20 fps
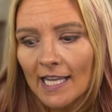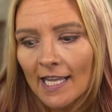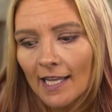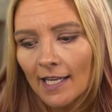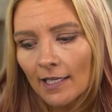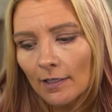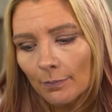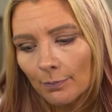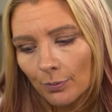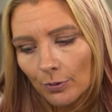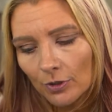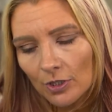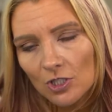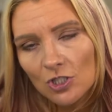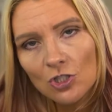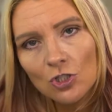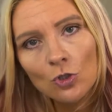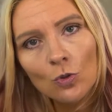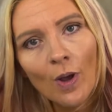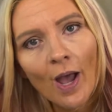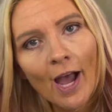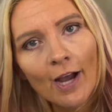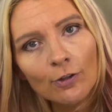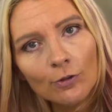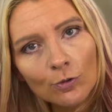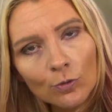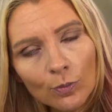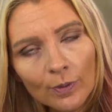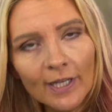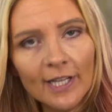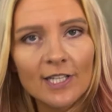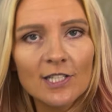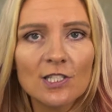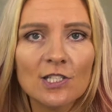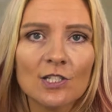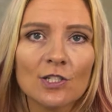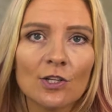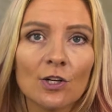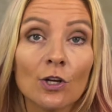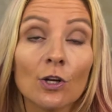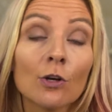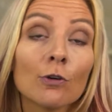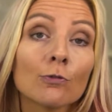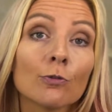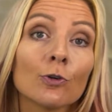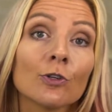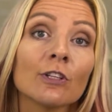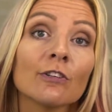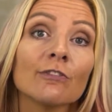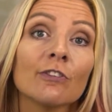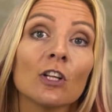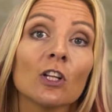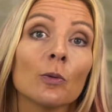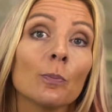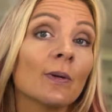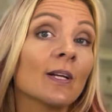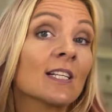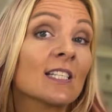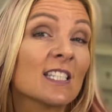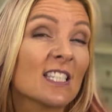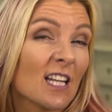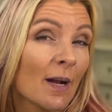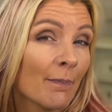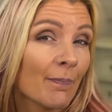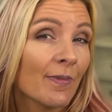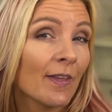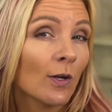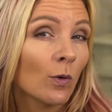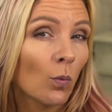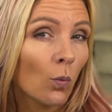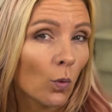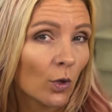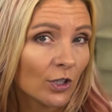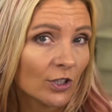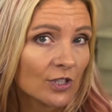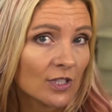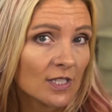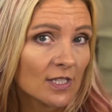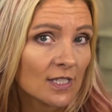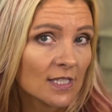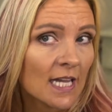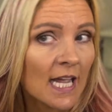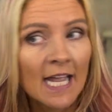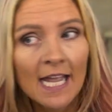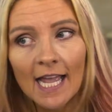it puts you at risk for developing something worse,